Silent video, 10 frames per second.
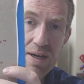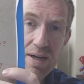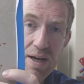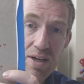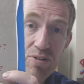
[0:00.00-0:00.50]

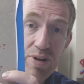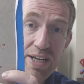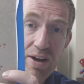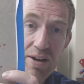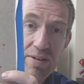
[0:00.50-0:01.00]

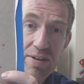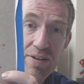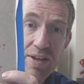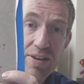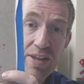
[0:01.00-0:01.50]
agreed on
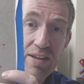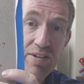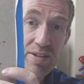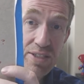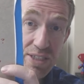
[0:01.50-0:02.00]
that
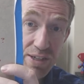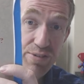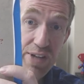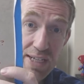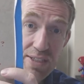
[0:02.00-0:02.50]
these are
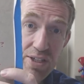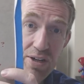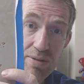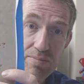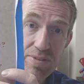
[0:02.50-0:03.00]
distinct
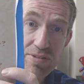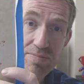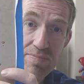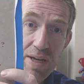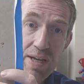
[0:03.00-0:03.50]
terms.